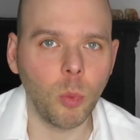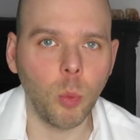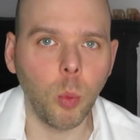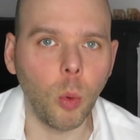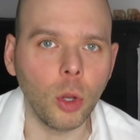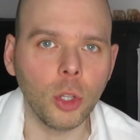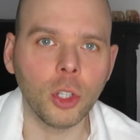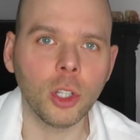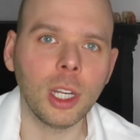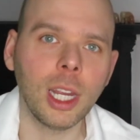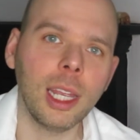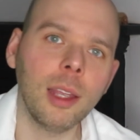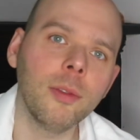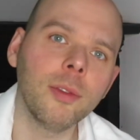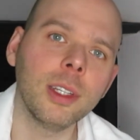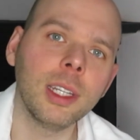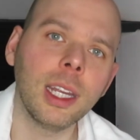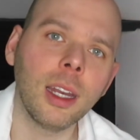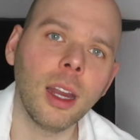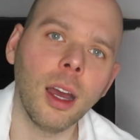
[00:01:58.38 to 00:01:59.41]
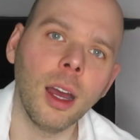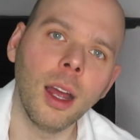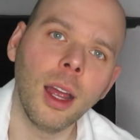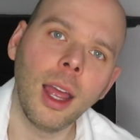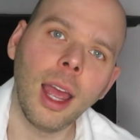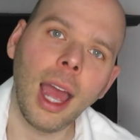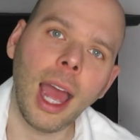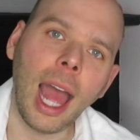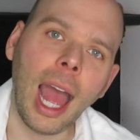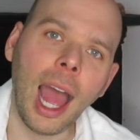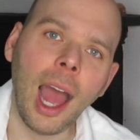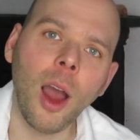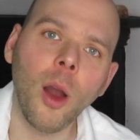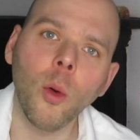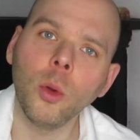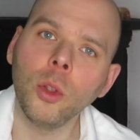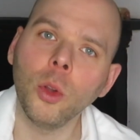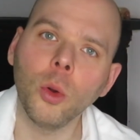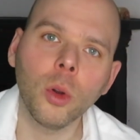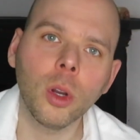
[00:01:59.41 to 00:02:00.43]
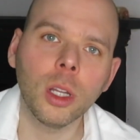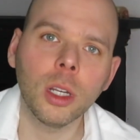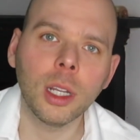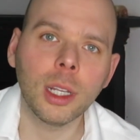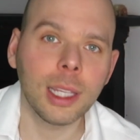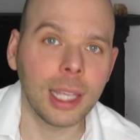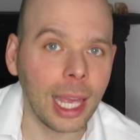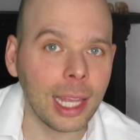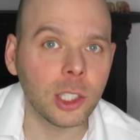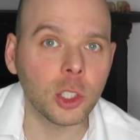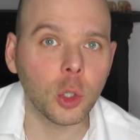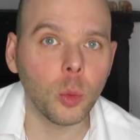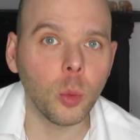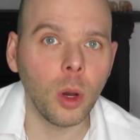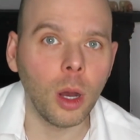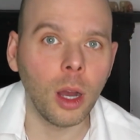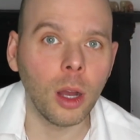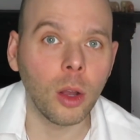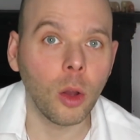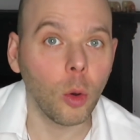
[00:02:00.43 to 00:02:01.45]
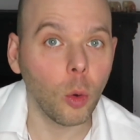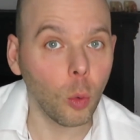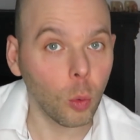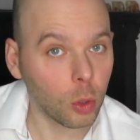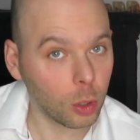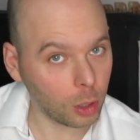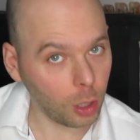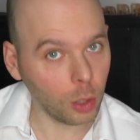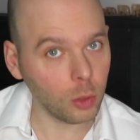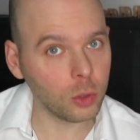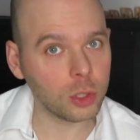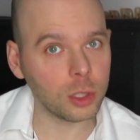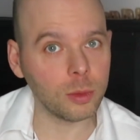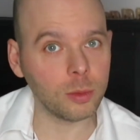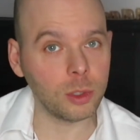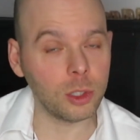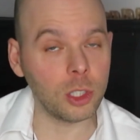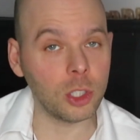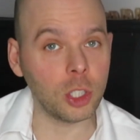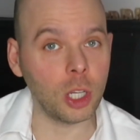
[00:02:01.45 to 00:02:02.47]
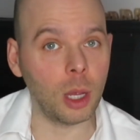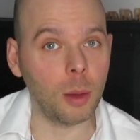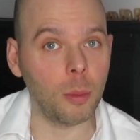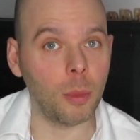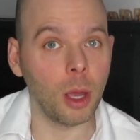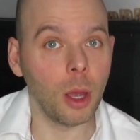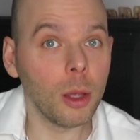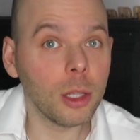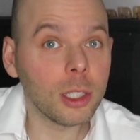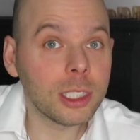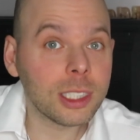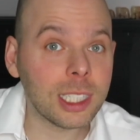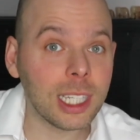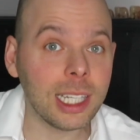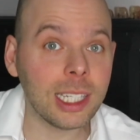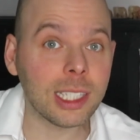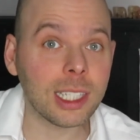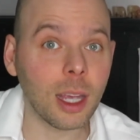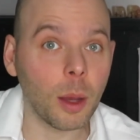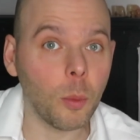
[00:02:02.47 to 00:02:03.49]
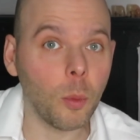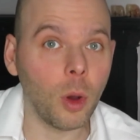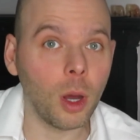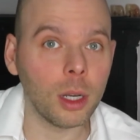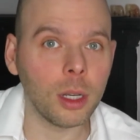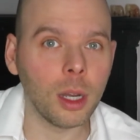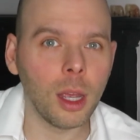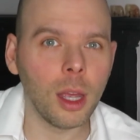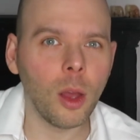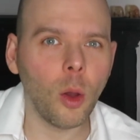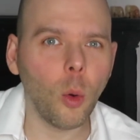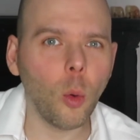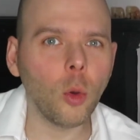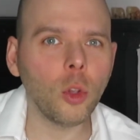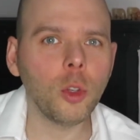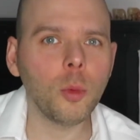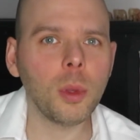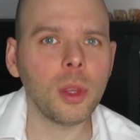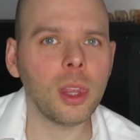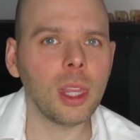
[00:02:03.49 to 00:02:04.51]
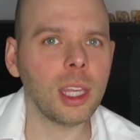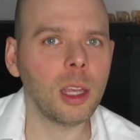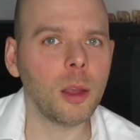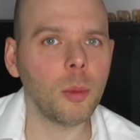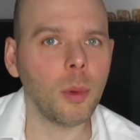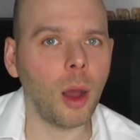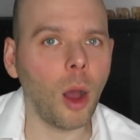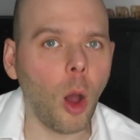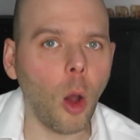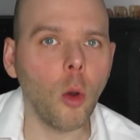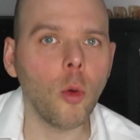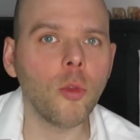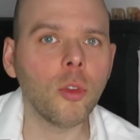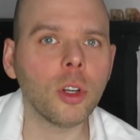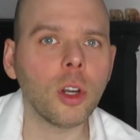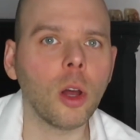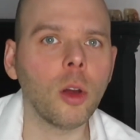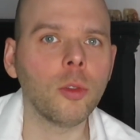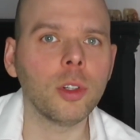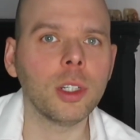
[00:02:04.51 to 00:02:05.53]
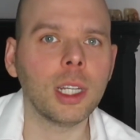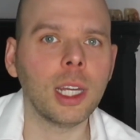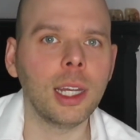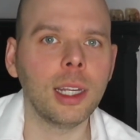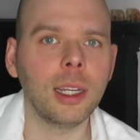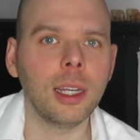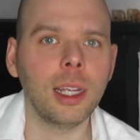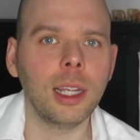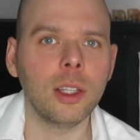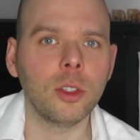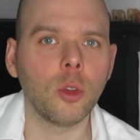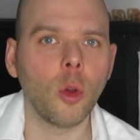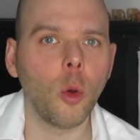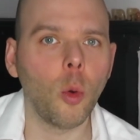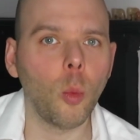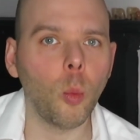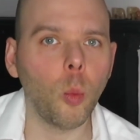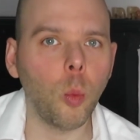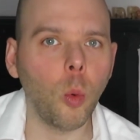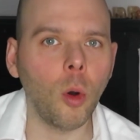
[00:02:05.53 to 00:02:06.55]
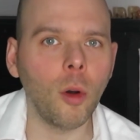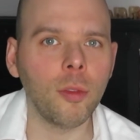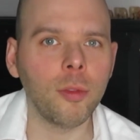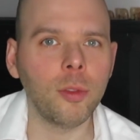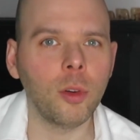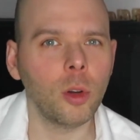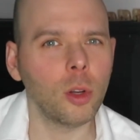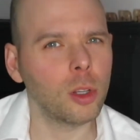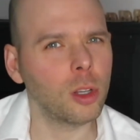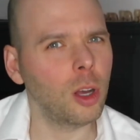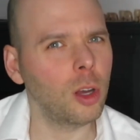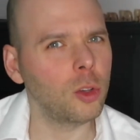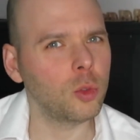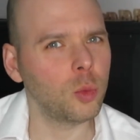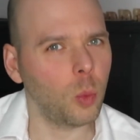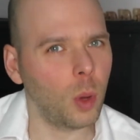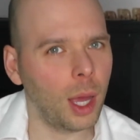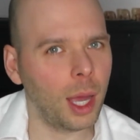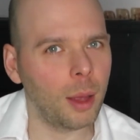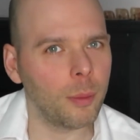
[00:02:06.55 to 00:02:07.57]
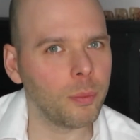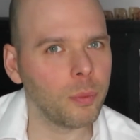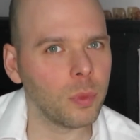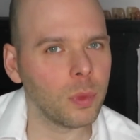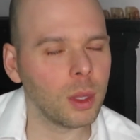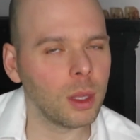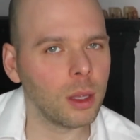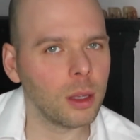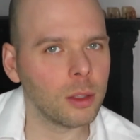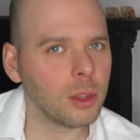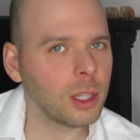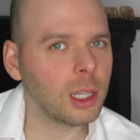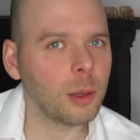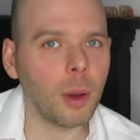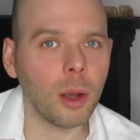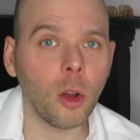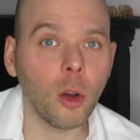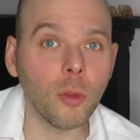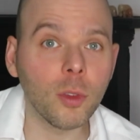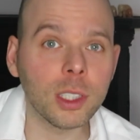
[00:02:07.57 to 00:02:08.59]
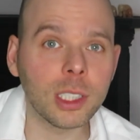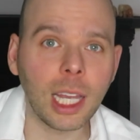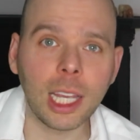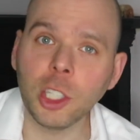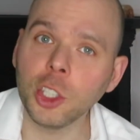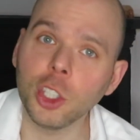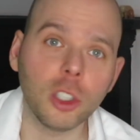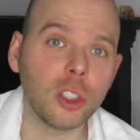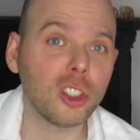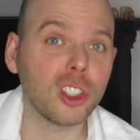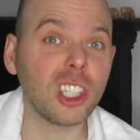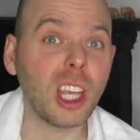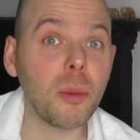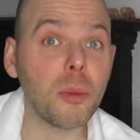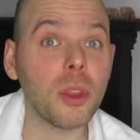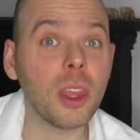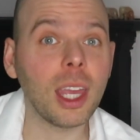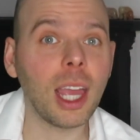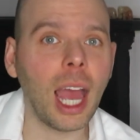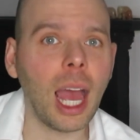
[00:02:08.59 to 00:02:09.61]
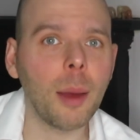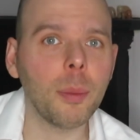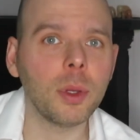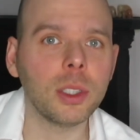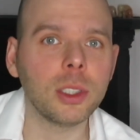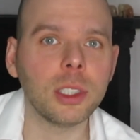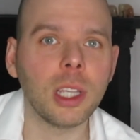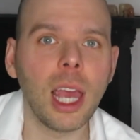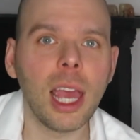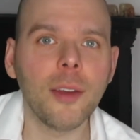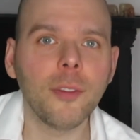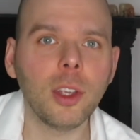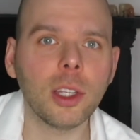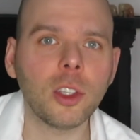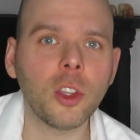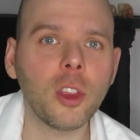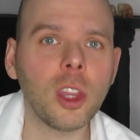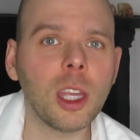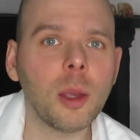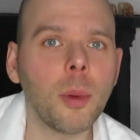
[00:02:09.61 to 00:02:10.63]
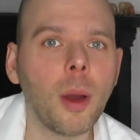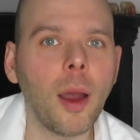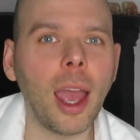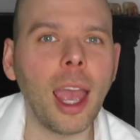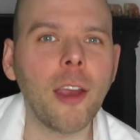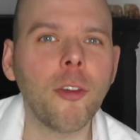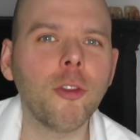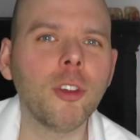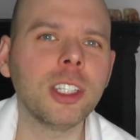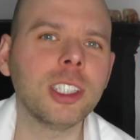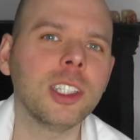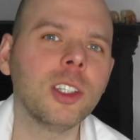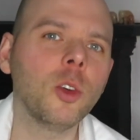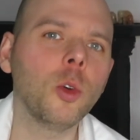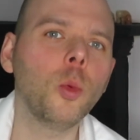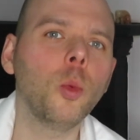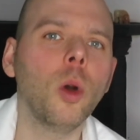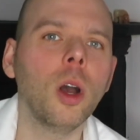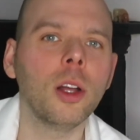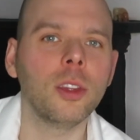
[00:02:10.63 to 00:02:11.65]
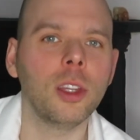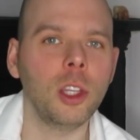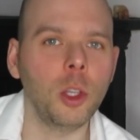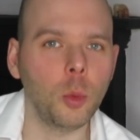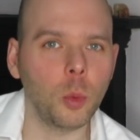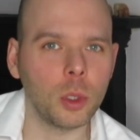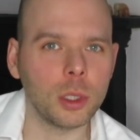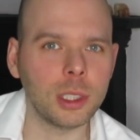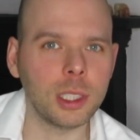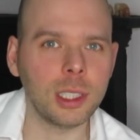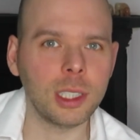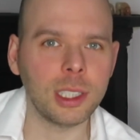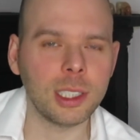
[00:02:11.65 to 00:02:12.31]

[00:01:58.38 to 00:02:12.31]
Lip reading: what you're gonna eat for dinner, how you're gonna get to work, or go to the gym, see someone. All you'll be thinking about over and over again is what foot goes where. Think about conversation, same thing happens. If you had to think about every single word that you wanted to